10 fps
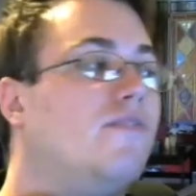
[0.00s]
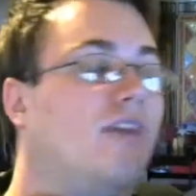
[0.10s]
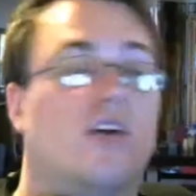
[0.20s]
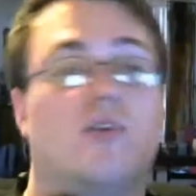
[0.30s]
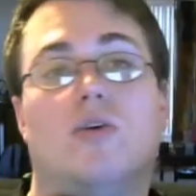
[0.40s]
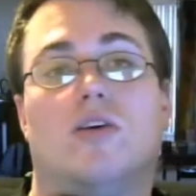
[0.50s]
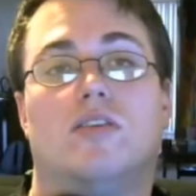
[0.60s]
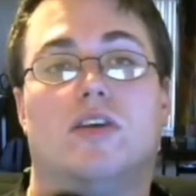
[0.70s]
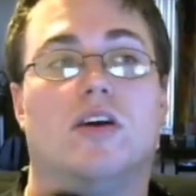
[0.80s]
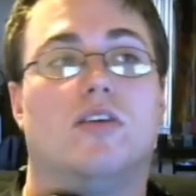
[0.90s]
Very
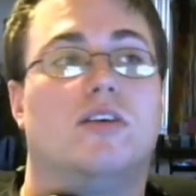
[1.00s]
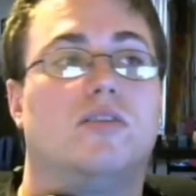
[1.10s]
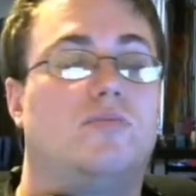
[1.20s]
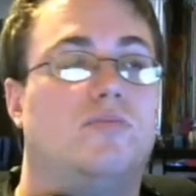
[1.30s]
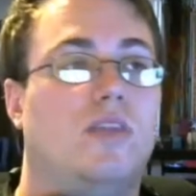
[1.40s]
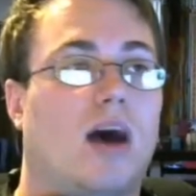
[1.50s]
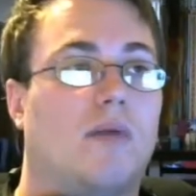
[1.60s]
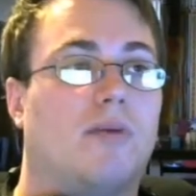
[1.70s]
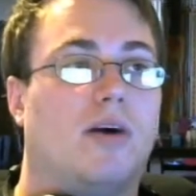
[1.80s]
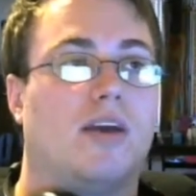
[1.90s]
cool, you know, he's
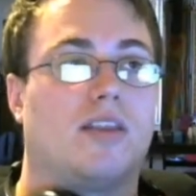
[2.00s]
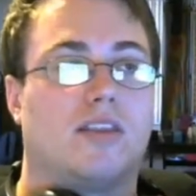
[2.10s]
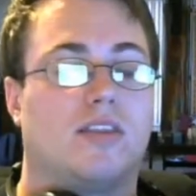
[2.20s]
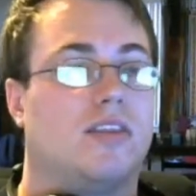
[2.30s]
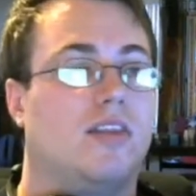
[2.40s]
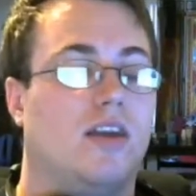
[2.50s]
not playing